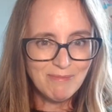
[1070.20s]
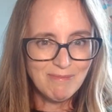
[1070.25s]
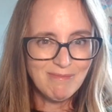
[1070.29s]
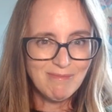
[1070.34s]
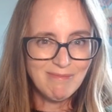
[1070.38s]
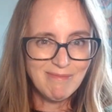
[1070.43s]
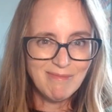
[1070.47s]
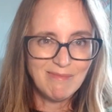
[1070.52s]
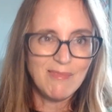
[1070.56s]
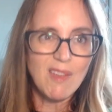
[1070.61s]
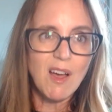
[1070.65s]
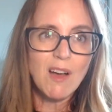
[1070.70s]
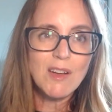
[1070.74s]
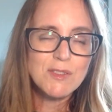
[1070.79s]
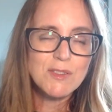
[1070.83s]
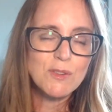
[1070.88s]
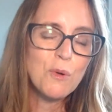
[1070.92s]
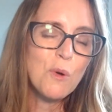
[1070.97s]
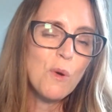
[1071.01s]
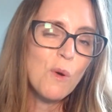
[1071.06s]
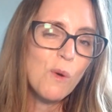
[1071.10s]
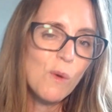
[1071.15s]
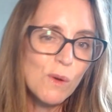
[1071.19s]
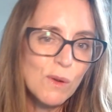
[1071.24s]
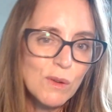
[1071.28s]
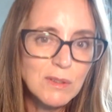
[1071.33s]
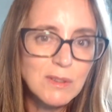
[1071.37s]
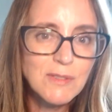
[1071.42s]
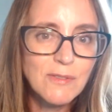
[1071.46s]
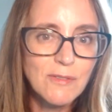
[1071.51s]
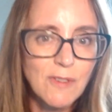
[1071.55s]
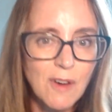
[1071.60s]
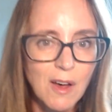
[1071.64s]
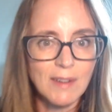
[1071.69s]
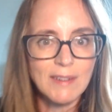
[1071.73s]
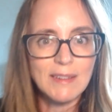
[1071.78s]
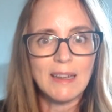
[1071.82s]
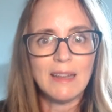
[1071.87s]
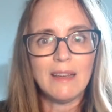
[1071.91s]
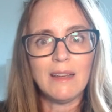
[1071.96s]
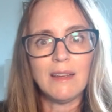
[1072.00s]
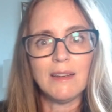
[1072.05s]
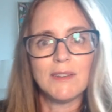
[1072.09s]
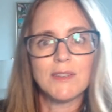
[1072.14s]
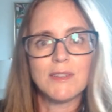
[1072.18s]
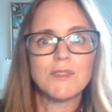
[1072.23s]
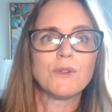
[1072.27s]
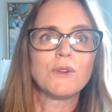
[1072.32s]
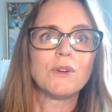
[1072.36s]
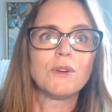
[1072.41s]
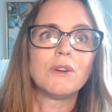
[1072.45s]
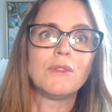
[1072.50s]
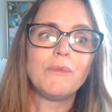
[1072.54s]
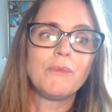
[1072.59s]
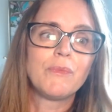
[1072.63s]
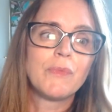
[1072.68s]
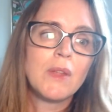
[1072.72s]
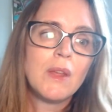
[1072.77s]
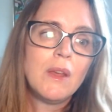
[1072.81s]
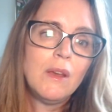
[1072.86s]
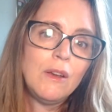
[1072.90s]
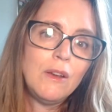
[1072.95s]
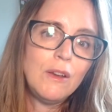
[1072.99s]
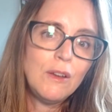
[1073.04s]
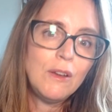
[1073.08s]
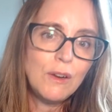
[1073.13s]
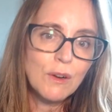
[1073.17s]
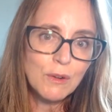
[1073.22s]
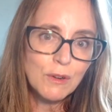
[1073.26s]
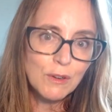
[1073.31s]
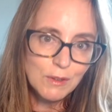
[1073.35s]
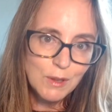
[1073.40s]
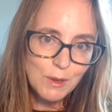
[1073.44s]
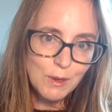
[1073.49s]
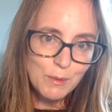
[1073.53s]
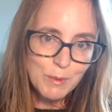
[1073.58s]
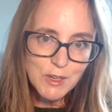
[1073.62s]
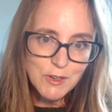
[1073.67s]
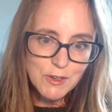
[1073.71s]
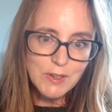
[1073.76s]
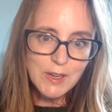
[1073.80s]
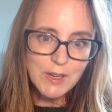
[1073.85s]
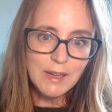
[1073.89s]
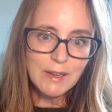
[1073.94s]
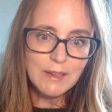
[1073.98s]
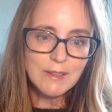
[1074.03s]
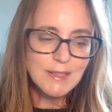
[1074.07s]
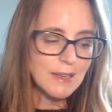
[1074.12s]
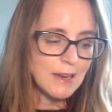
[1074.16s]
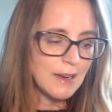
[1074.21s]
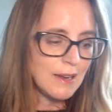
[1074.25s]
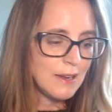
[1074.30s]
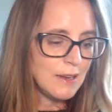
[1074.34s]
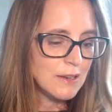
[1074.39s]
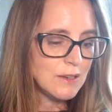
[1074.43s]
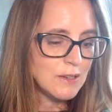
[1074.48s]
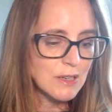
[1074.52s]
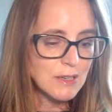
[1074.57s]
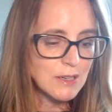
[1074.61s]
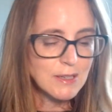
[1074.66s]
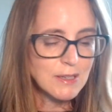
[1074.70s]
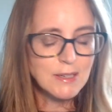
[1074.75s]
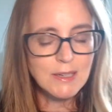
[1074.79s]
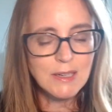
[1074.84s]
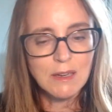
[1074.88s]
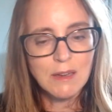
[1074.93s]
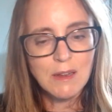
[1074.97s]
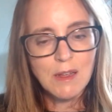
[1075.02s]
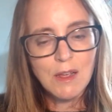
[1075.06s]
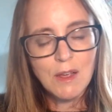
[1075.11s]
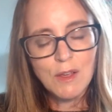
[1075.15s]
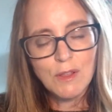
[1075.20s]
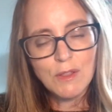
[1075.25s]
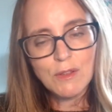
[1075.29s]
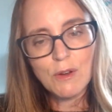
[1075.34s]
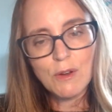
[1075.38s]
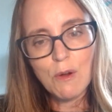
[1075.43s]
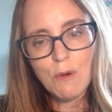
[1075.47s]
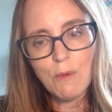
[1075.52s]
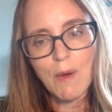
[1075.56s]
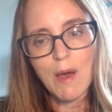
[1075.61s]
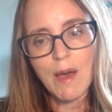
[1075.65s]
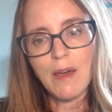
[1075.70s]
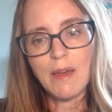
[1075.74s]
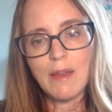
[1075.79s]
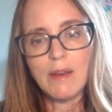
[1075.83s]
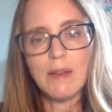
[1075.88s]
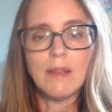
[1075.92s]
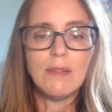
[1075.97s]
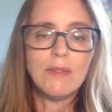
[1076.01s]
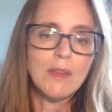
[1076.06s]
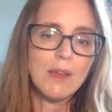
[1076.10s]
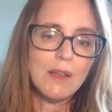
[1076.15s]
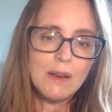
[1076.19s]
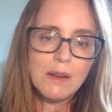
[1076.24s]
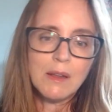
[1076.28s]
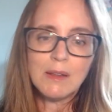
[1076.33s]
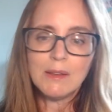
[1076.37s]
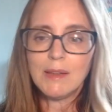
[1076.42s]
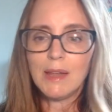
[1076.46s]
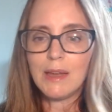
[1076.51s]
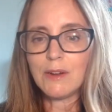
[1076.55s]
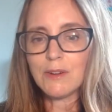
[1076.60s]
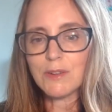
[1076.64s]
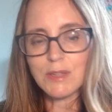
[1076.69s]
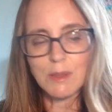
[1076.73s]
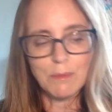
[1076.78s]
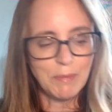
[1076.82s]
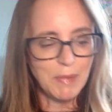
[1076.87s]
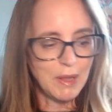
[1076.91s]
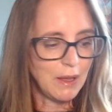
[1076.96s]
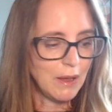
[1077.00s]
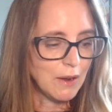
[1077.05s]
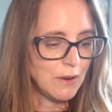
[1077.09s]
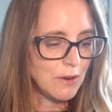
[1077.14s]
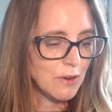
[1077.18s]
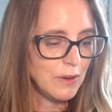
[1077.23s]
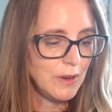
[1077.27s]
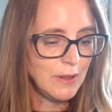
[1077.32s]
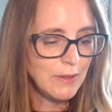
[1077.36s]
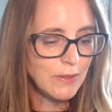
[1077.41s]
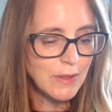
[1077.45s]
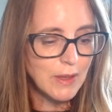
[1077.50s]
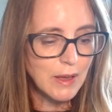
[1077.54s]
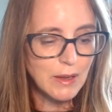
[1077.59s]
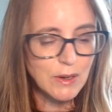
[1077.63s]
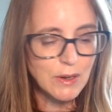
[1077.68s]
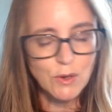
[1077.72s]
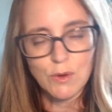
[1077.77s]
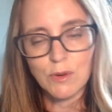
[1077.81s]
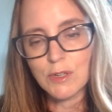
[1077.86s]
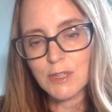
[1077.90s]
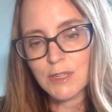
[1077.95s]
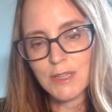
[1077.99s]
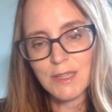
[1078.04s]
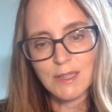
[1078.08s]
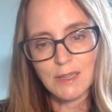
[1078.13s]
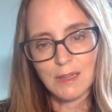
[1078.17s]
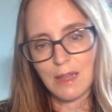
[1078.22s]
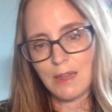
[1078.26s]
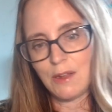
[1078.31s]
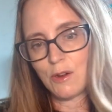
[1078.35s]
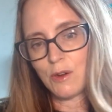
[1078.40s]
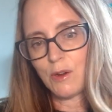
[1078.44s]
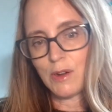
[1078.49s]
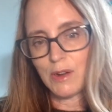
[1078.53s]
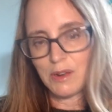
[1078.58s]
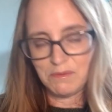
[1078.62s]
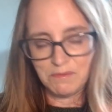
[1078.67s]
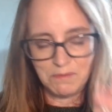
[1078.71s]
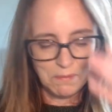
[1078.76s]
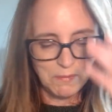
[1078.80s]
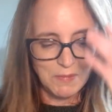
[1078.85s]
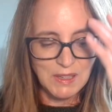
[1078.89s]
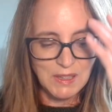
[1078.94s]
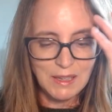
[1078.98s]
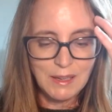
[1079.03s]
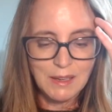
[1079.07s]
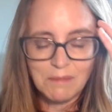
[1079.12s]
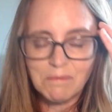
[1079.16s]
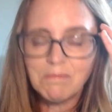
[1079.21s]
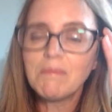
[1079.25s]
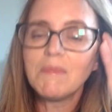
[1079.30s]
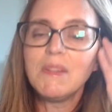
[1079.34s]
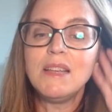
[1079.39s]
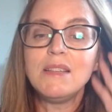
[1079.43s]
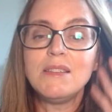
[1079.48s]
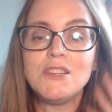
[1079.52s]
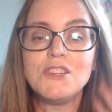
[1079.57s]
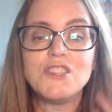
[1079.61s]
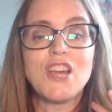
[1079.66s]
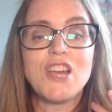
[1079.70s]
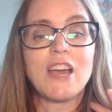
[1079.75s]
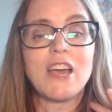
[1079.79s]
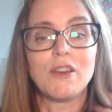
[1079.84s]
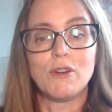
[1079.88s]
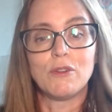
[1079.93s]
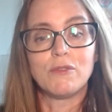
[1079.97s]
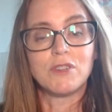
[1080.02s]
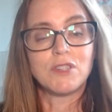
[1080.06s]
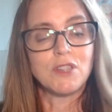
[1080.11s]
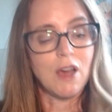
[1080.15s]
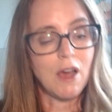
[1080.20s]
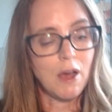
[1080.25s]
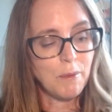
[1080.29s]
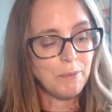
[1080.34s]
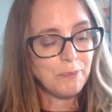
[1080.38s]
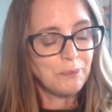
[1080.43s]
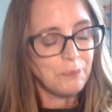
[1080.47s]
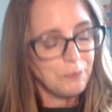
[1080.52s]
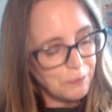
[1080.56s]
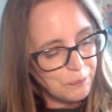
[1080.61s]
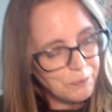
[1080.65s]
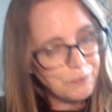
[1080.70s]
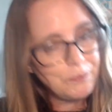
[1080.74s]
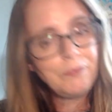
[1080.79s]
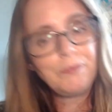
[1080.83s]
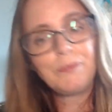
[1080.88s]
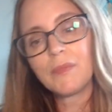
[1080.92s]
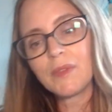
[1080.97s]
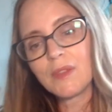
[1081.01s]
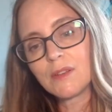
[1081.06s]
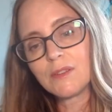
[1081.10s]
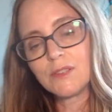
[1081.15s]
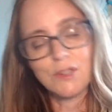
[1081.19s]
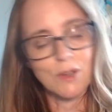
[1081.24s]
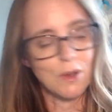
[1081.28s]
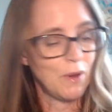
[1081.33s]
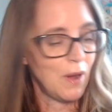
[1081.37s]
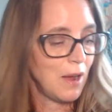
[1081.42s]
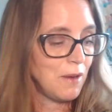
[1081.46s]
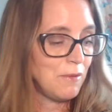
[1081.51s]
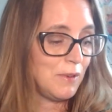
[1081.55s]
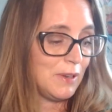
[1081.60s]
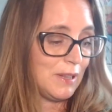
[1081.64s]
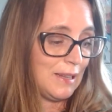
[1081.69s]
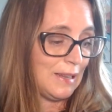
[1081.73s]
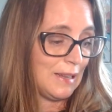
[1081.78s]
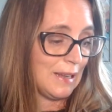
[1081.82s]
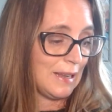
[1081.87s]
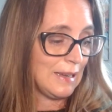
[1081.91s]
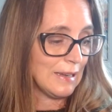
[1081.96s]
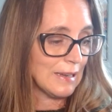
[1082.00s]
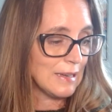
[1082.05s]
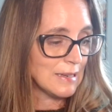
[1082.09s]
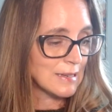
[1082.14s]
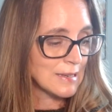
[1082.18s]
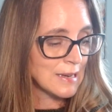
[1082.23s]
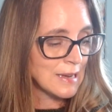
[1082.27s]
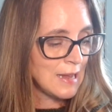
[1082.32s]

not so cold fall days or, you know, early winter days that I can just throw on and then layer something underneath it, or just layer a really easy jacket over top. So I really like it.